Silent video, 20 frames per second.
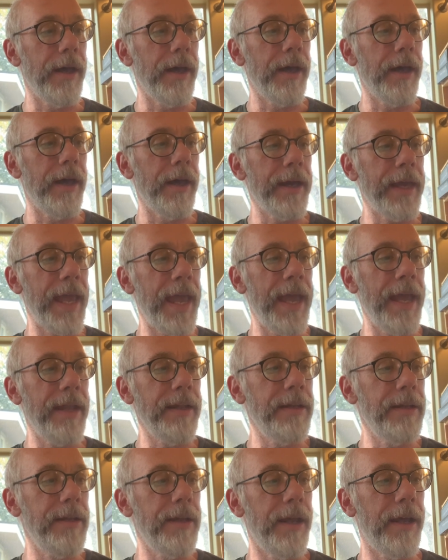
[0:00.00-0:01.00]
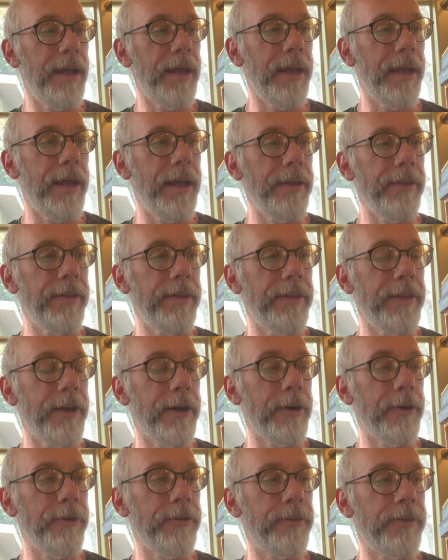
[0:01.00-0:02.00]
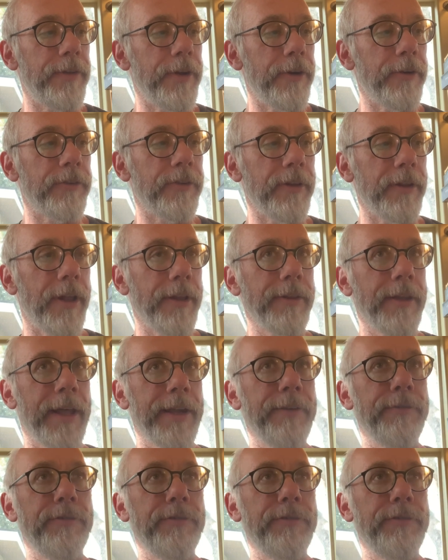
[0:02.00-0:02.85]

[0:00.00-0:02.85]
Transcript: Again, there's a lot of